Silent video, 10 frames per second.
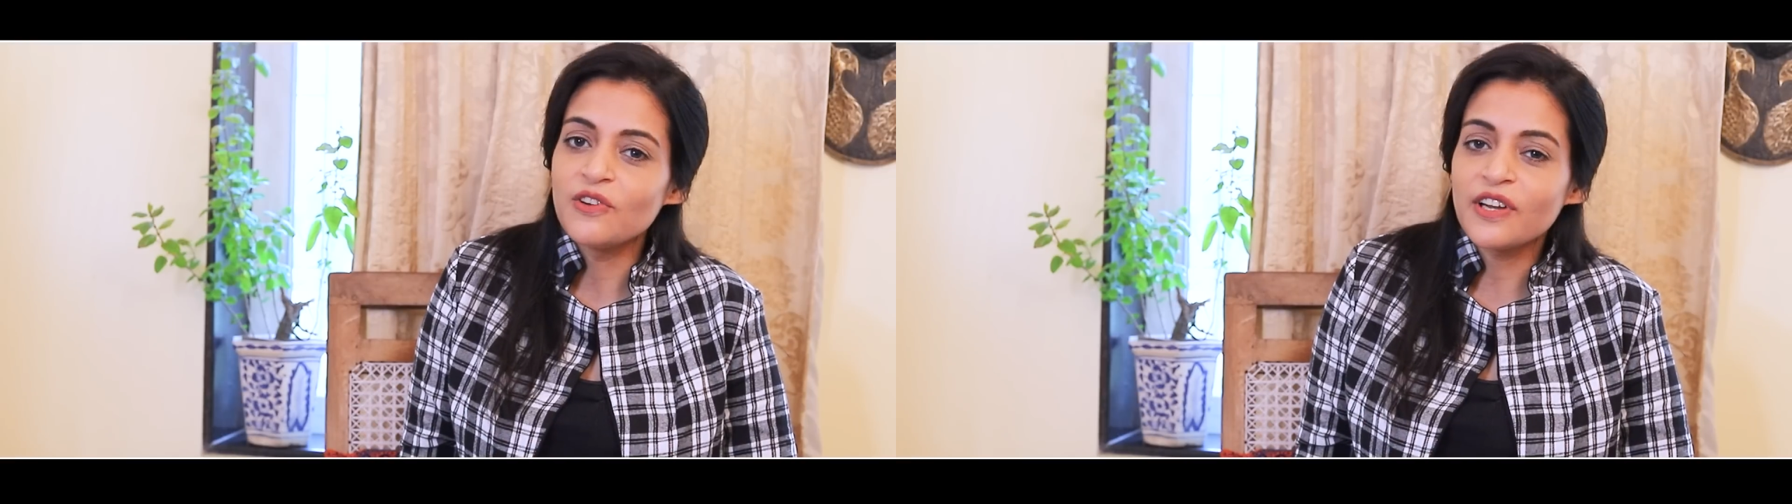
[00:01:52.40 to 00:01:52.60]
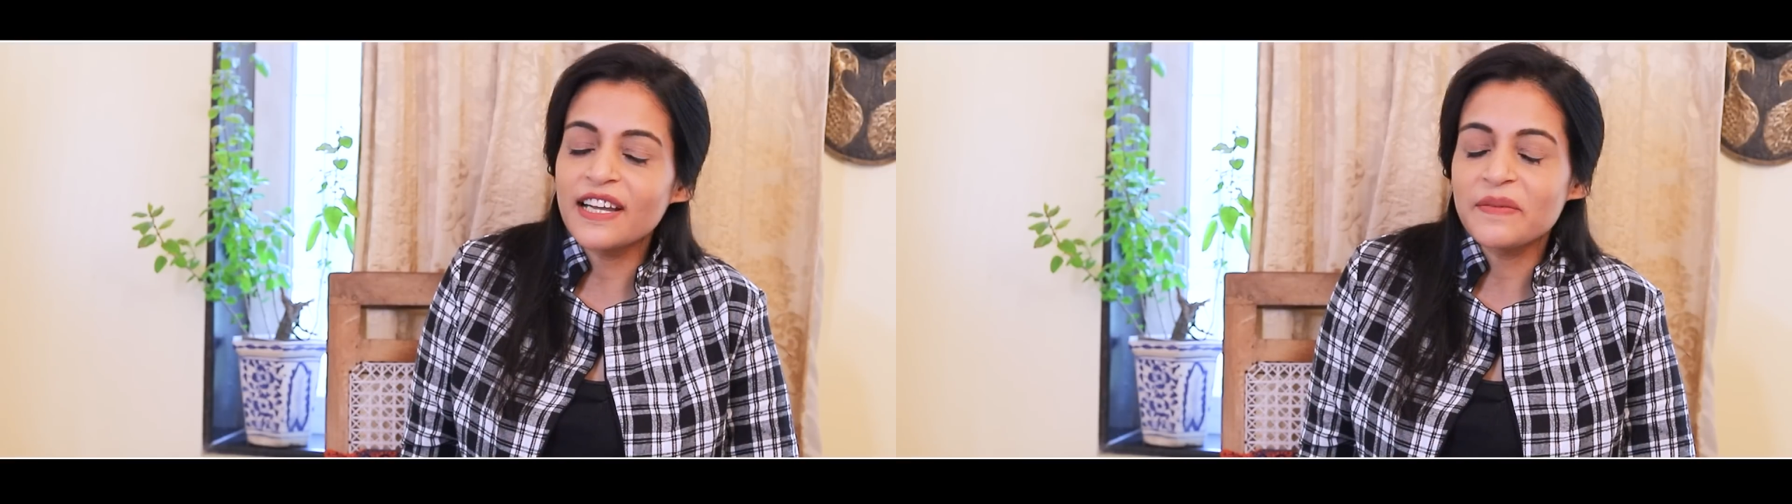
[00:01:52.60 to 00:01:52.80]

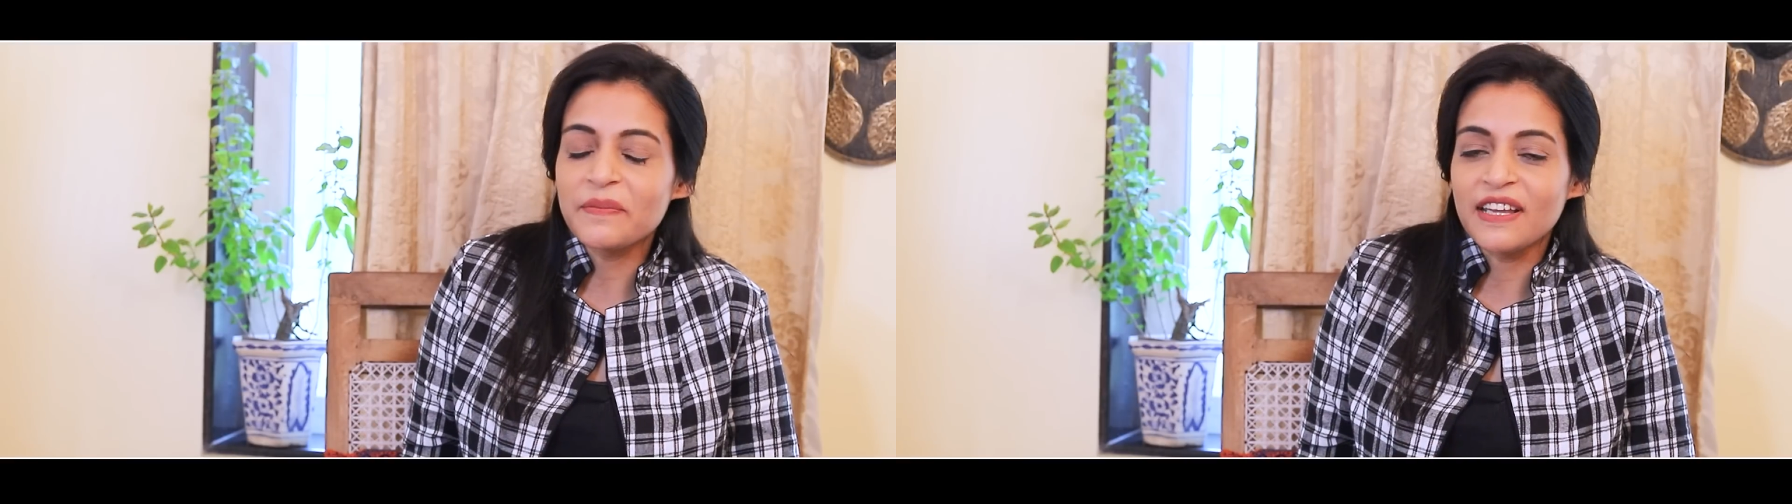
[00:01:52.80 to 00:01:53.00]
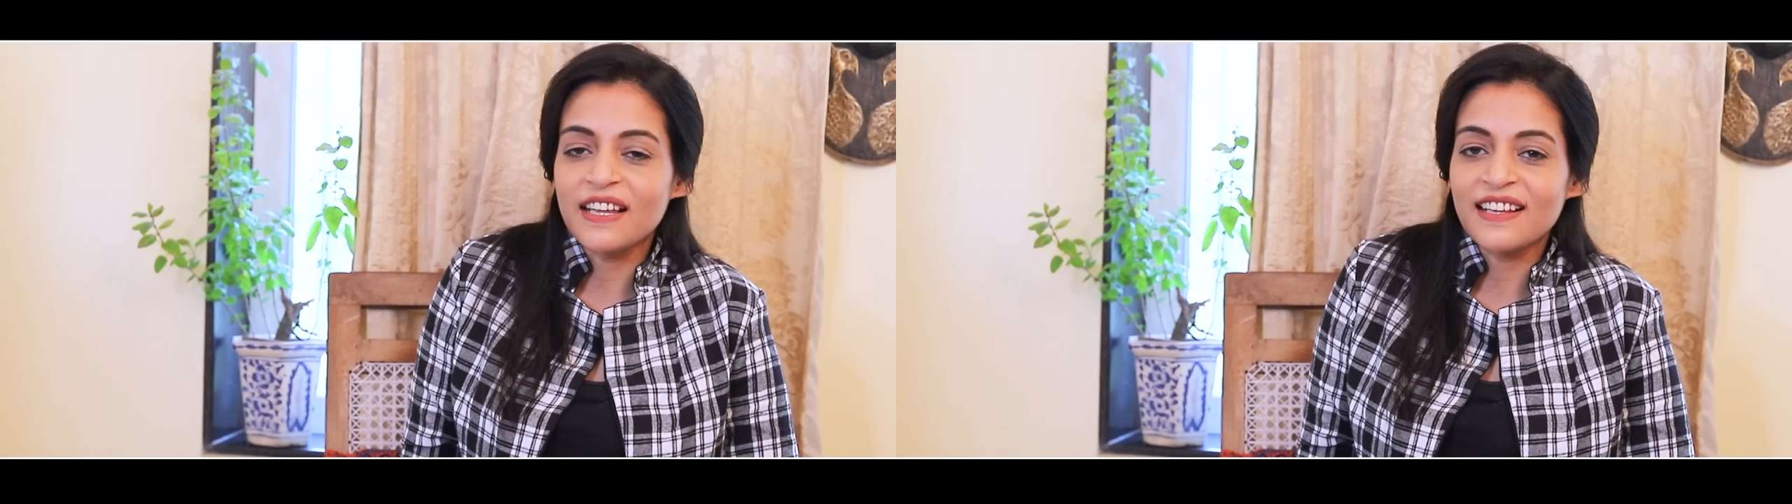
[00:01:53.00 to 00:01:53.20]
Look at
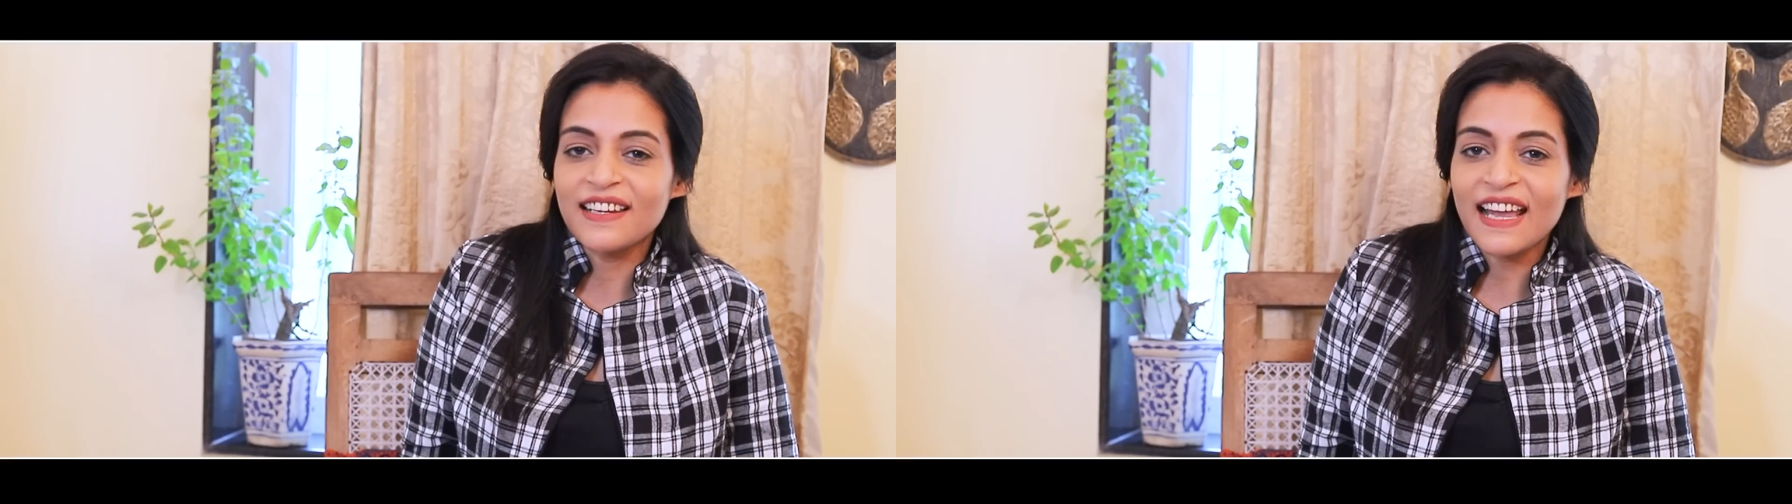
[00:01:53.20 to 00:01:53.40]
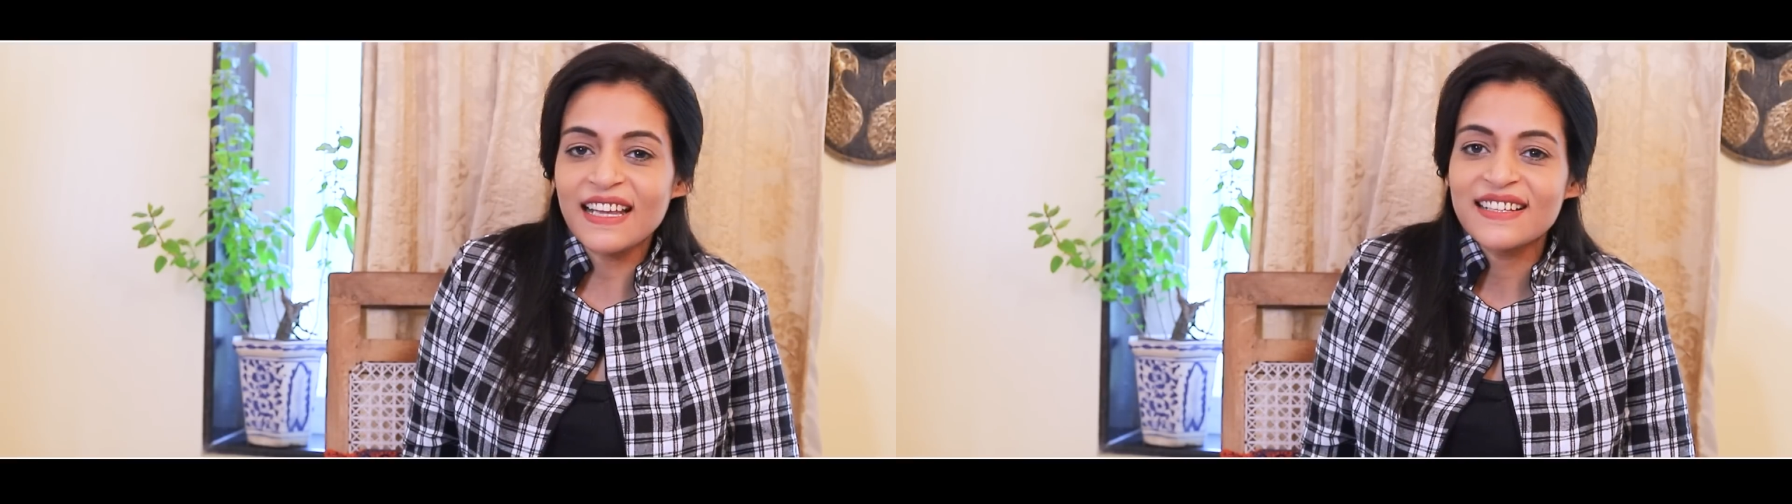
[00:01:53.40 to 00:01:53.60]
me,
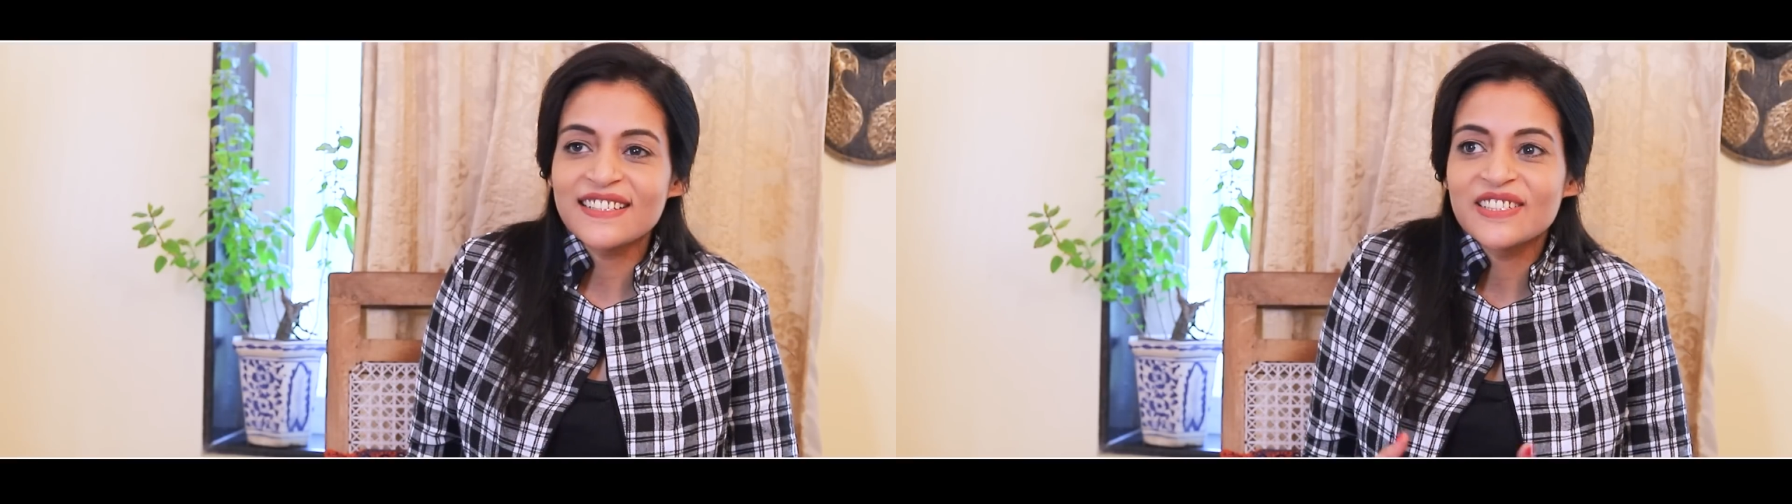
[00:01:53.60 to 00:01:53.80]
like